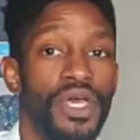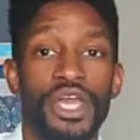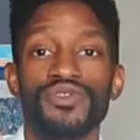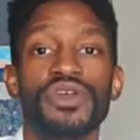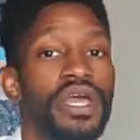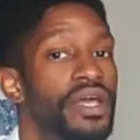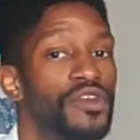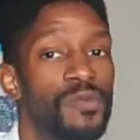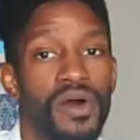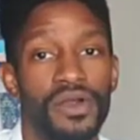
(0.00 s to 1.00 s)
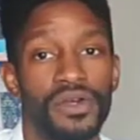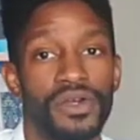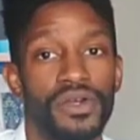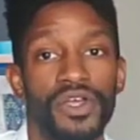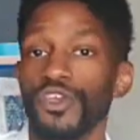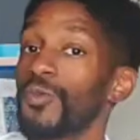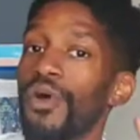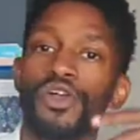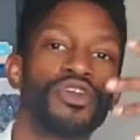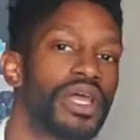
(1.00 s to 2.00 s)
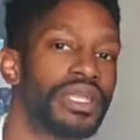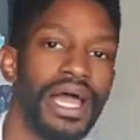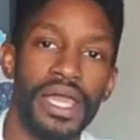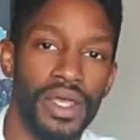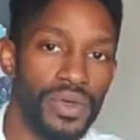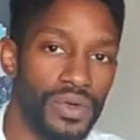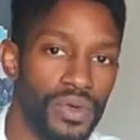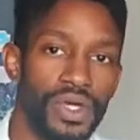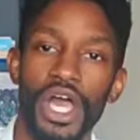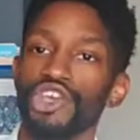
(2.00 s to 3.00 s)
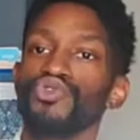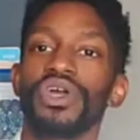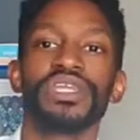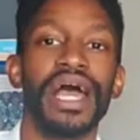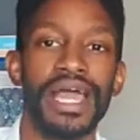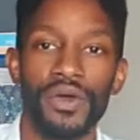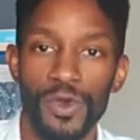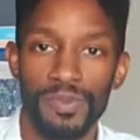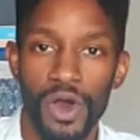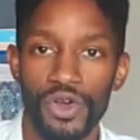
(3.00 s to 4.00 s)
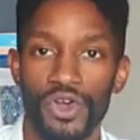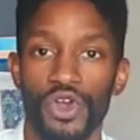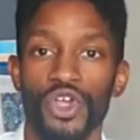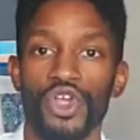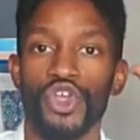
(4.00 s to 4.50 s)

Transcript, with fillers: And you can't heal your partner. Your partner cannot heal you. And you cannot heal your partner.